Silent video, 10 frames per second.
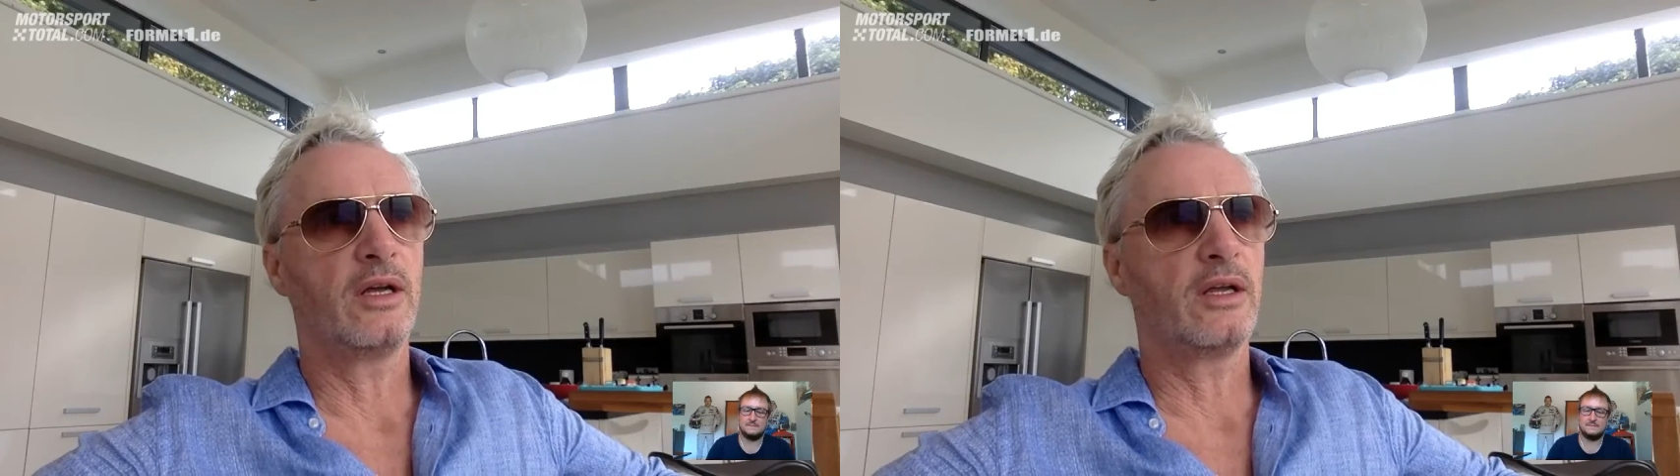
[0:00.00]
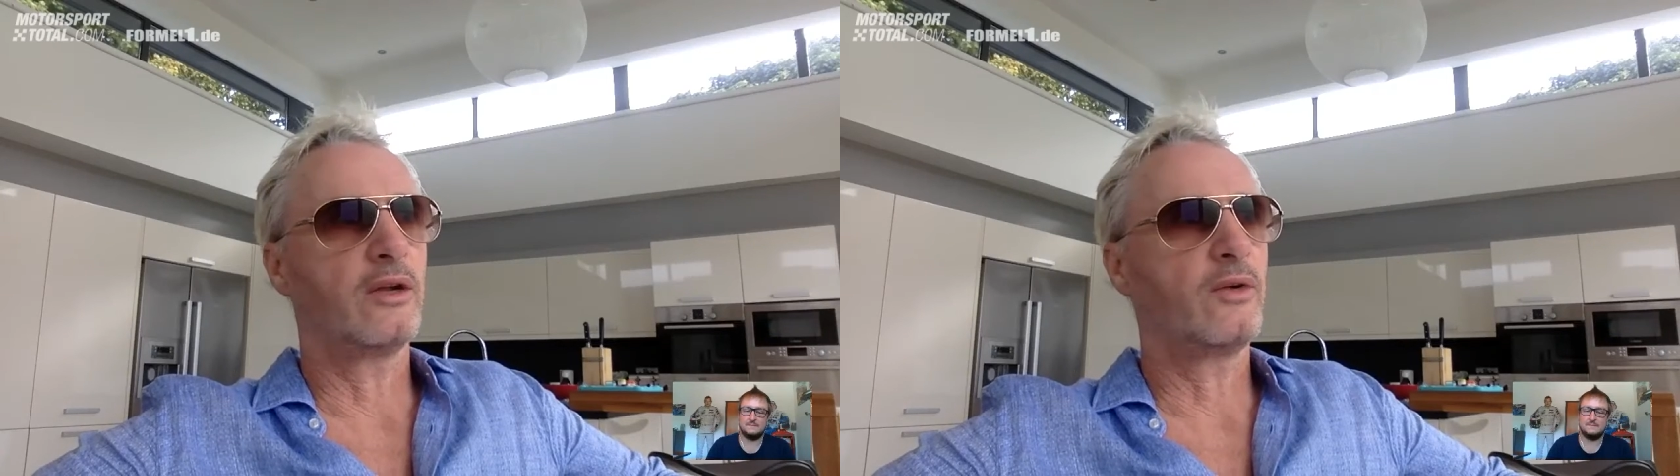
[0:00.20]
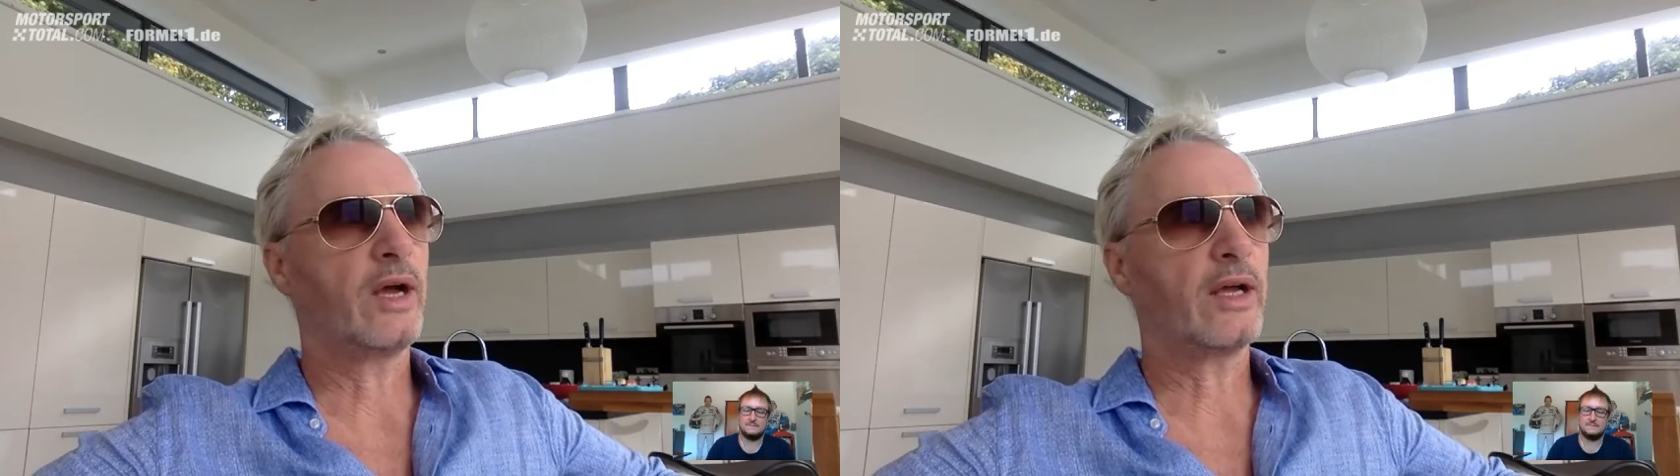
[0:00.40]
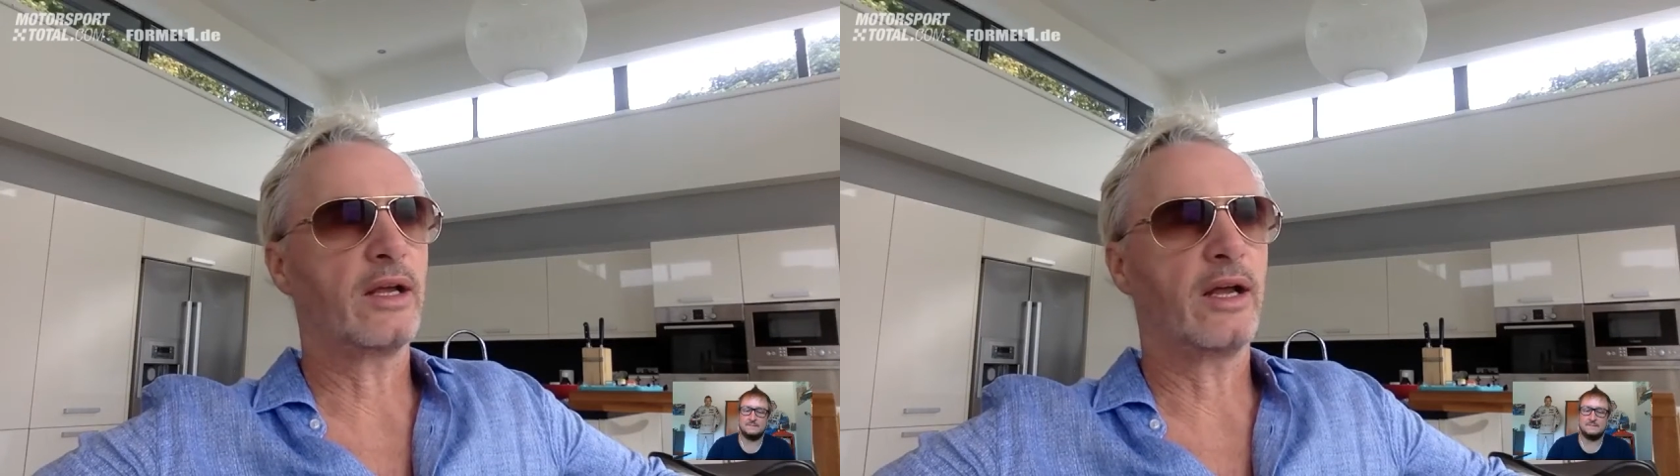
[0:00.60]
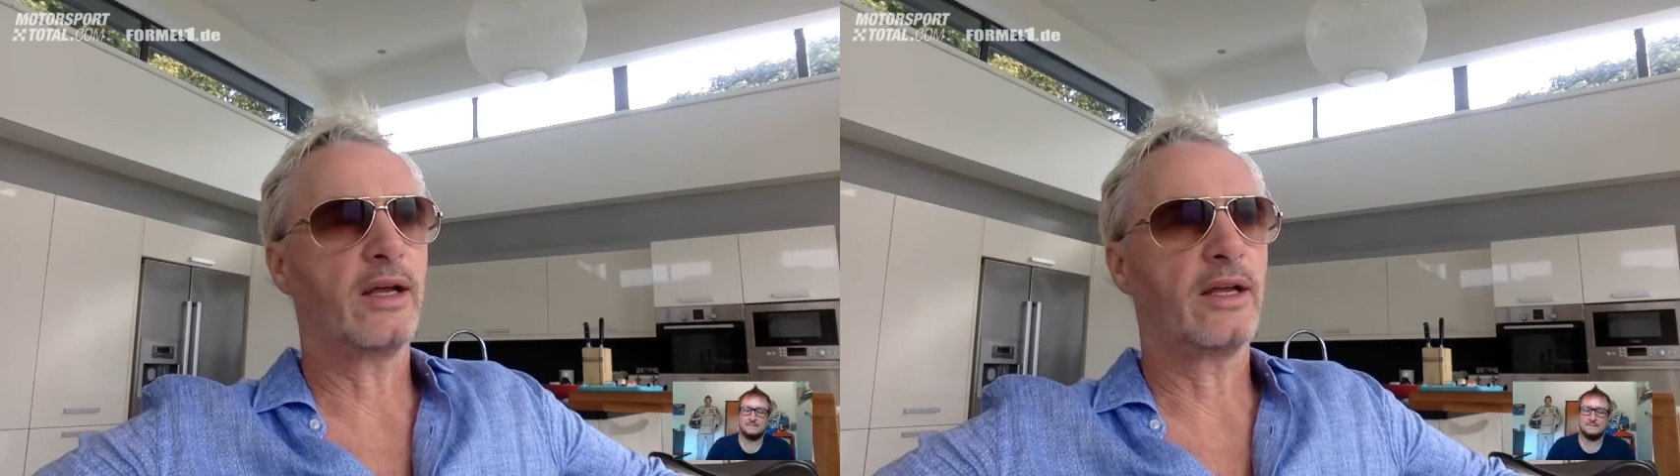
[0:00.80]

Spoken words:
I can